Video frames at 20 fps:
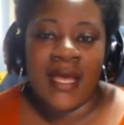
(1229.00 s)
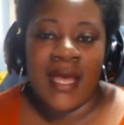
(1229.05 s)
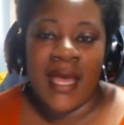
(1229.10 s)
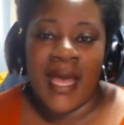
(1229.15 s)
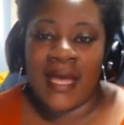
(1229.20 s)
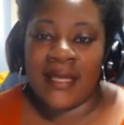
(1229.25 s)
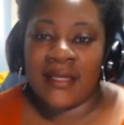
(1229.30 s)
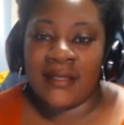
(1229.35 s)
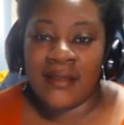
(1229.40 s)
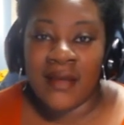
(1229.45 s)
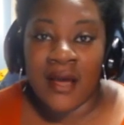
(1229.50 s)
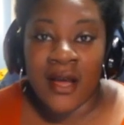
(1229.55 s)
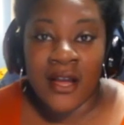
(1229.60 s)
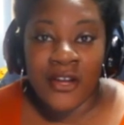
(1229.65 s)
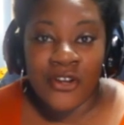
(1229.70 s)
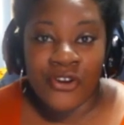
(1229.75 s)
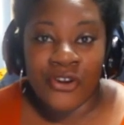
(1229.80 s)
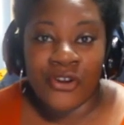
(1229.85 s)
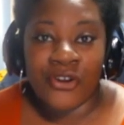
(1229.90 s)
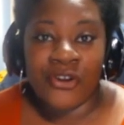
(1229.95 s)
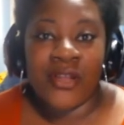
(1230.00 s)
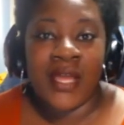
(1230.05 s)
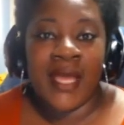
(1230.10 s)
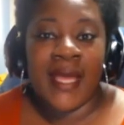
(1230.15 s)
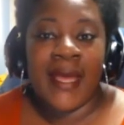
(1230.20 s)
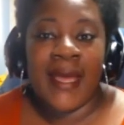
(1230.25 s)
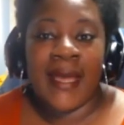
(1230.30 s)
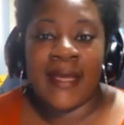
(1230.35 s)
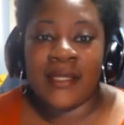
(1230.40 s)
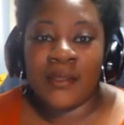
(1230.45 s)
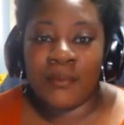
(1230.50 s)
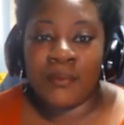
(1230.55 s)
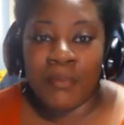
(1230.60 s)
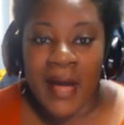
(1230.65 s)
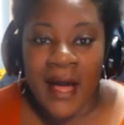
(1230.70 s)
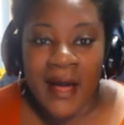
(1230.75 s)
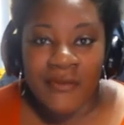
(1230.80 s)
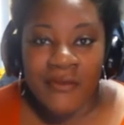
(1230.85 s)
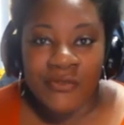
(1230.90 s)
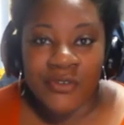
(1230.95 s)
and in hunger and in
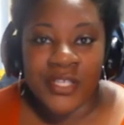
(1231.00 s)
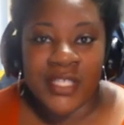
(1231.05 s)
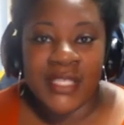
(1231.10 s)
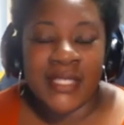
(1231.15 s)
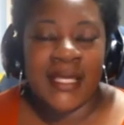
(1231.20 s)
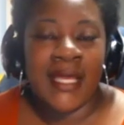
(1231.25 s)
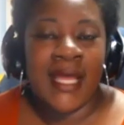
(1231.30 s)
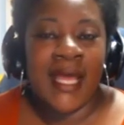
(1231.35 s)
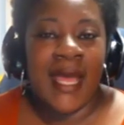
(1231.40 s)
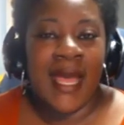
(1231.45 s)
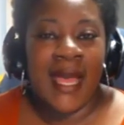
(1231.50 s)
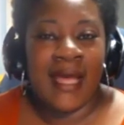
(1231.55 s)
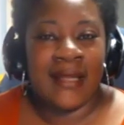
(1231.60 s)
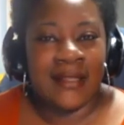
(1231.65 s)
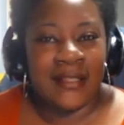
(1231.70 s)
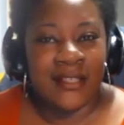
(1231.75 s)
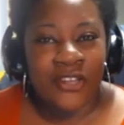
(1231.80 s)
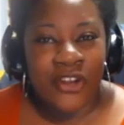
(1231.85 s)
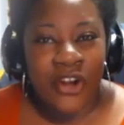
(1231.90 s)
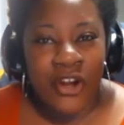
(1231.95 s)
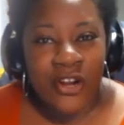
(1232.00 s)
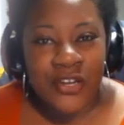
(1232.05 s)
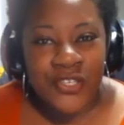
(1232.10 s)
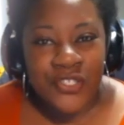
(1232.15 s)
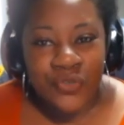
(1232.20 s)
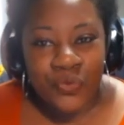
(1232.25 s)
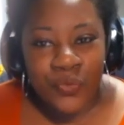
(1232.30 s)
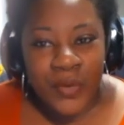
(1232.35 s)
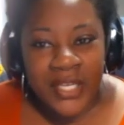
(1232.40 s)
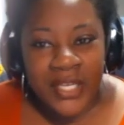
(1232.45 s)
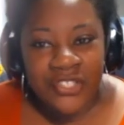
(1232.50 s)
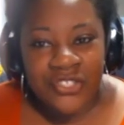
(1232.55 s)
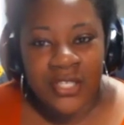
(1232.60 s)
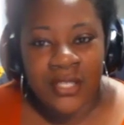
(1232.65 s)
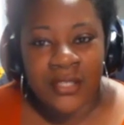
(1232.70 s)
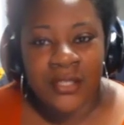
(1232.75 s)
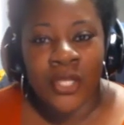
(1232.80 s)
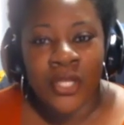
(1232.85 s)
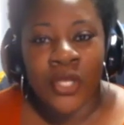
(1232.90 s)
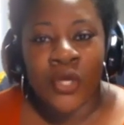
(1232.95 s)
poverty and in
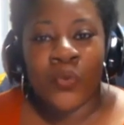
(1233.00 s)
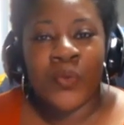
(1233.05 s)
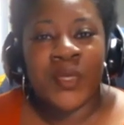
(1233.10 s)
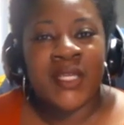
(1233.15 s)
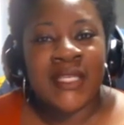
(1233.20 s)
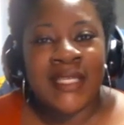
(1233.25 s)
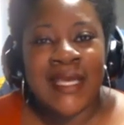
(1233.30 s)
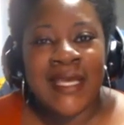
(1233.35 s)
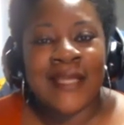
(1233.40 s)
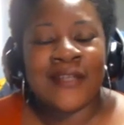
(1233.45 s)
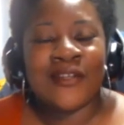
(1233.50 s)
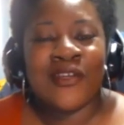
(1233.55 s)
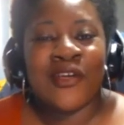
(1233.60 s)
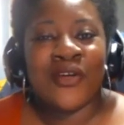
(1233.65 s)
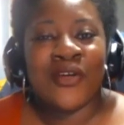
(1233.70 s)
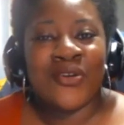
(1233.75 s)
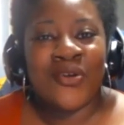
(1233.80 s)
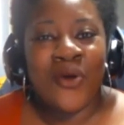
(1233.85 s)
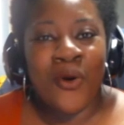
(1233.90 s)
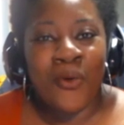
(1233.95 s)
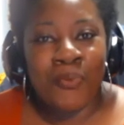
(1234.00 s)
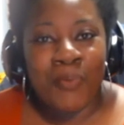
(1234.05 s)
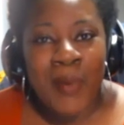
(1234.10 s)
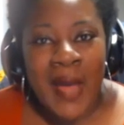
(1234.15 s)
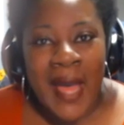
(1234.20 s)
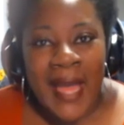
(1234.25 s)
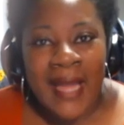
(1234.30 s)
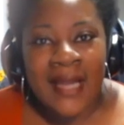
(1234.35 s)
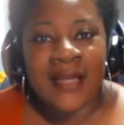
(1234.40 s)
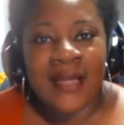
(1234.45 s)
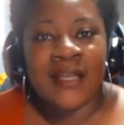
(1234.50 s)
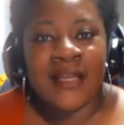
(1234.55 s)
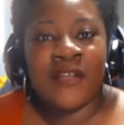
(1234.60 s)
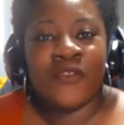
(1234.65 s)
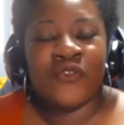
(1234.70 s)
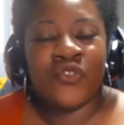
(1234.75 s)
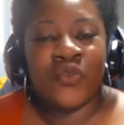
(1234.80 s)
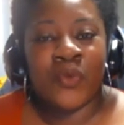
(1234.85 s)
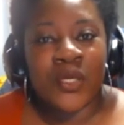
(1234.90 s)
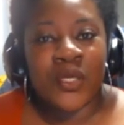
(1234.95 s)
incarceration. We can't go back
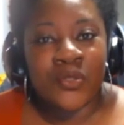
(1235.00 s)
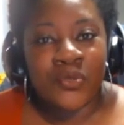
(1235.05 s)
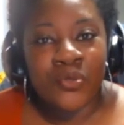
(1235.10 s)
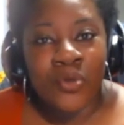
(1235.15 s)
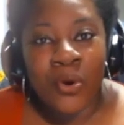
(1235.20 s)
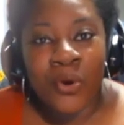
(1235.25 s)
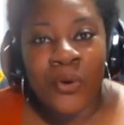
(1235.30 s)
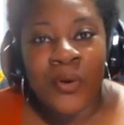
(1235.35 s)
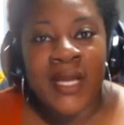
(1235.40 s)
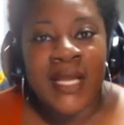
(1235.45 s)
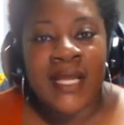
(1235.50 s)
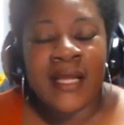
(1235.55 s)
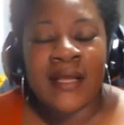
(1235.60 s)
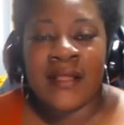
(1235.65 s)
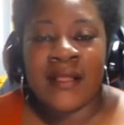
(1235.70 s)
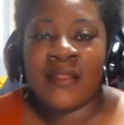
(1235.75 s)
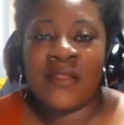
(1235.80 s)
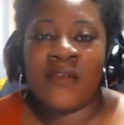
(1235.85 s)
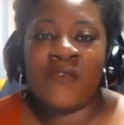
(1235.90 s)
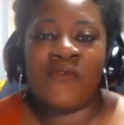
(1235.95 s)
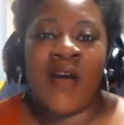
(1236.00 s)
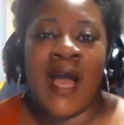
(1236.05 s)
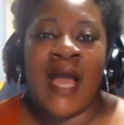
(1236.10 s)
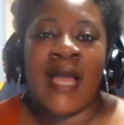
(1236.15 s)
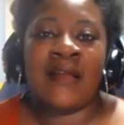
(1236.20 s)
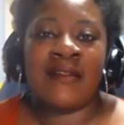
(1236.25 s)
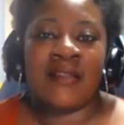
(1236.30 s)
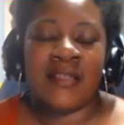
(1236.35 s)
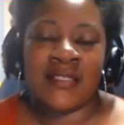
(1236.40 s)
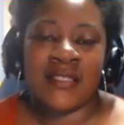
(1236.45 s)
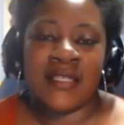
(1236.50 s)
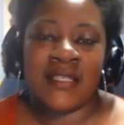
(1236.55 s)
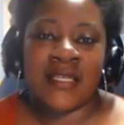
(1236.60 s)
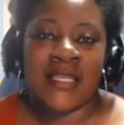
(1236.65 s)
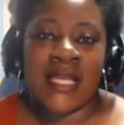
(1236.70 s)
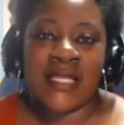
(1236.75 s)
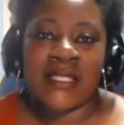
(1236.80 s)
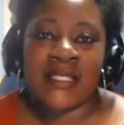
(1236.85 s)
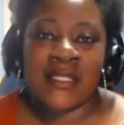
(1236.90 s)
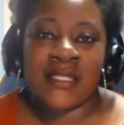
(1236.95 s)
to ignoring the violence
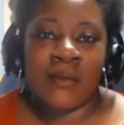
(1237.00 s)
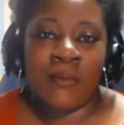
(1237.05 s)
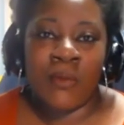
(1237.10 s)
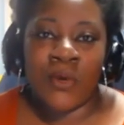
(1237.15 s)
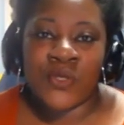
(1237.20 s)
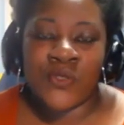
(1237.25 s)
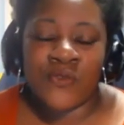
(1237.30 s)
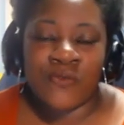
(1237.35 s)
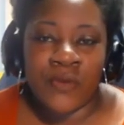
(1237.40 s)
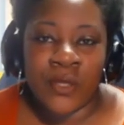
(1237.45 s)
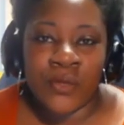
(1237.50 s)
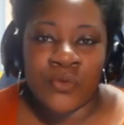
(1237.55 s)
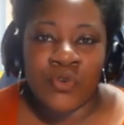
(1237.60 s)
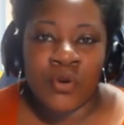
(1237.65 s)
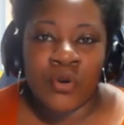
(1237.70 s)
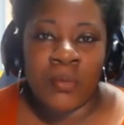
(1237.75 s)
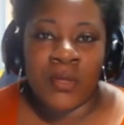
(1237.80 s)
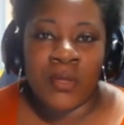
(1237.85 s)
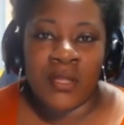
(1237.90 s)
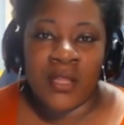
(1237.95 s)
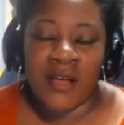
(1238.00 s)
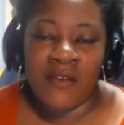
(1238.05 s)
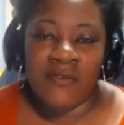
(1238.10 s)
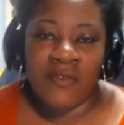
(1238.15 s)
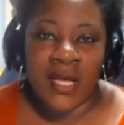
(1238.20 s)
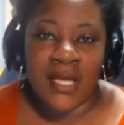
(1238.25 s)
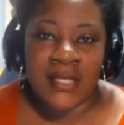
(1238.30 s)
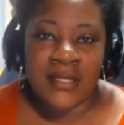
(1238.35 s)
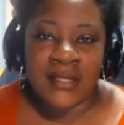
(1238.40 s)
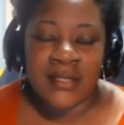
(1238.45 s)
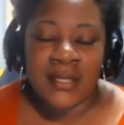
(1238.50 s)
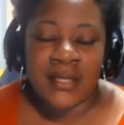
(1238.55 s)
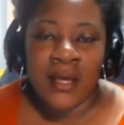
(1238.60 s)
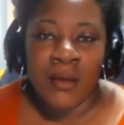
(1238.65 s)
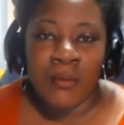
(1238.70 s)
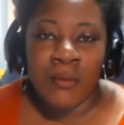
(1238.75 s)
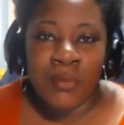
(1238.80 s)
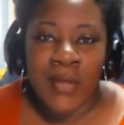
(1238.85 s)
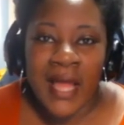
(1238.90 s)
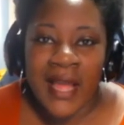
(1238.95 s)
against the most vulnerable of us,
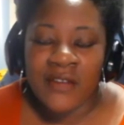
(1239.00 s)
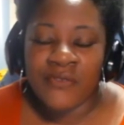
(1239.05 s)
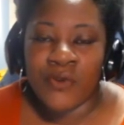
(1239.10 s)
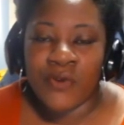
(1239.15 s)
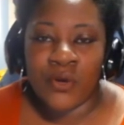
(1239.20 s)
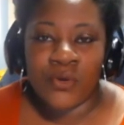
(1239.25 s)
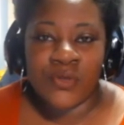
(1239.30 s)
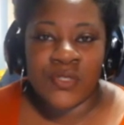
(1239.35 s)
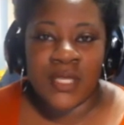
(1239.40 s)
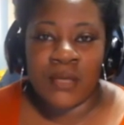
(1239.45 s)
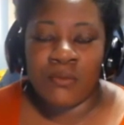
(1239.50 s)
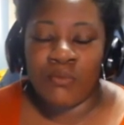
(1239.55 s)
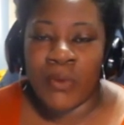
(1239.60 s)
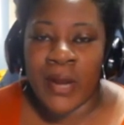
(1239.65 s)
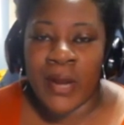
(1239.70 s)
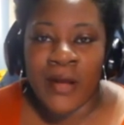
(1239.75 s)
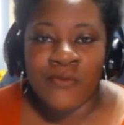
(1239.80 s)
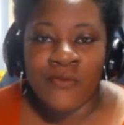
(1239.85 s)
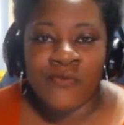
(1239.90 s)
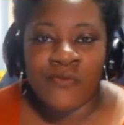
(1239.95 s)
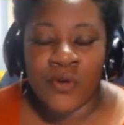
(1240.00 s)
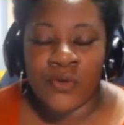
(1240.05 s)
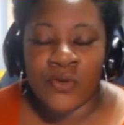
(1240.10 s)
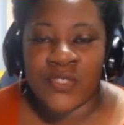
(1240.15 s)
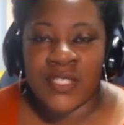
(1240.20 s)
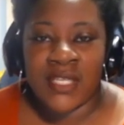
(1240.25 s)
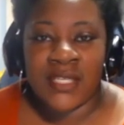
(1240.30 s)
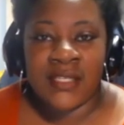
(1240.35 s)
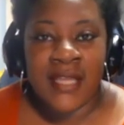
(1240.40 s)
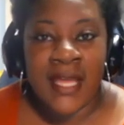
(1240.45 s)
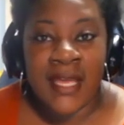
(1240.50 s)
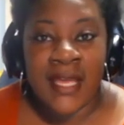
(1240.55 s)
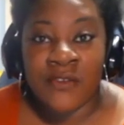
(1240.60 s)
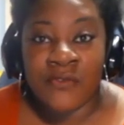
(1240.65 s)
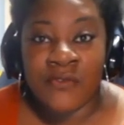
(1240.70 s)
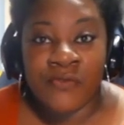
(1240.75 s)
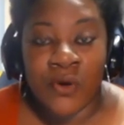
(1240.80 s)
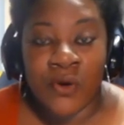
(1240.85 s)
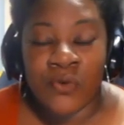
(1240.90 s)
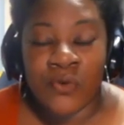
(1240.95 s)
Black folks and brown folks and Native
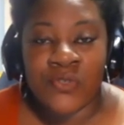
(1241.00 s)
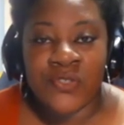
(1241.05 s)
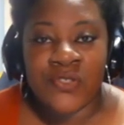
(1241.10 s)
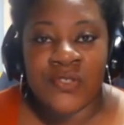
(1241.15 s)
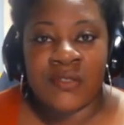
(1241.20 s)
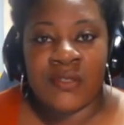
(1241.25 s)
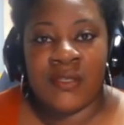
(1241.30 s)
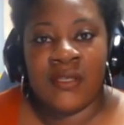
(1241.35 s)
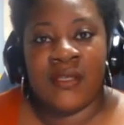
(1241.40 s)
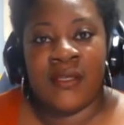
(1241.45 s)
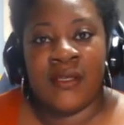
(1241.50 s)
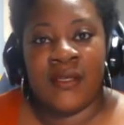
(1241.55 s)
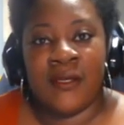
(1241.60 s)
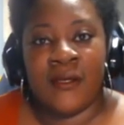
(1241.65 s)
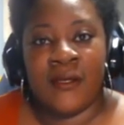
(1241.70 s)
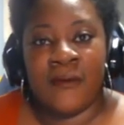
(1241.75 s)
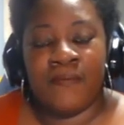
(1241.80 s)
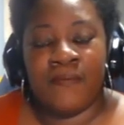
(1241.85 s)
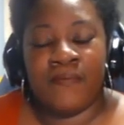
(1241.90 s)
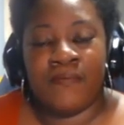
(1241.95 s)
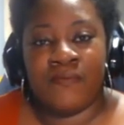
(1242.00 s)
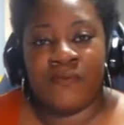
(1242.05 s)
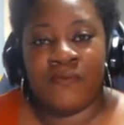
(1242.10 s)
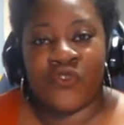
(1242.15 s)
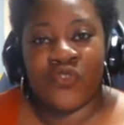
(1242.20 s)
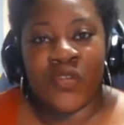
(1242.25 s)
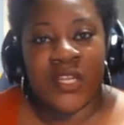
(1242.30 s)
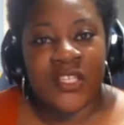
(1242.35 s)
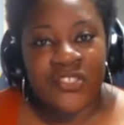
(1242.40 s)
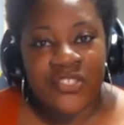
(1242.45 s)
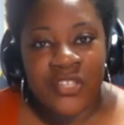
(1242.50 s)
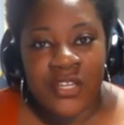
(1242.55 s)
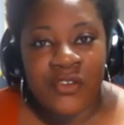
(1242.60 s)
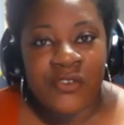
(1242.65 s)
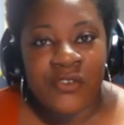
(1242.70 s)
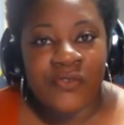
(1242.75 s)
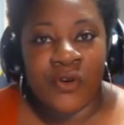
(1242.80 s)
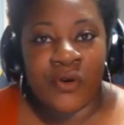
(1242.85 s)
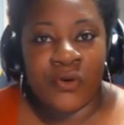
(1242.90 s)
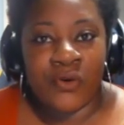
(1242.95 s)
folks,
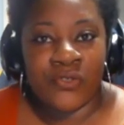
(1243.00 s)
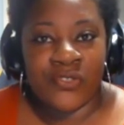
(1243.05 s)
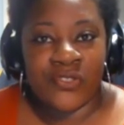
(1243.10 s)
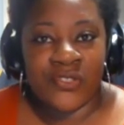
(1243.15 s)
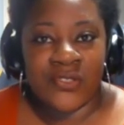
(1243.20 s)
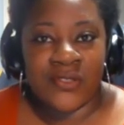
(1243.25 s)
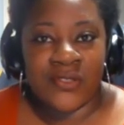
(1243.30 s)
transgender folks.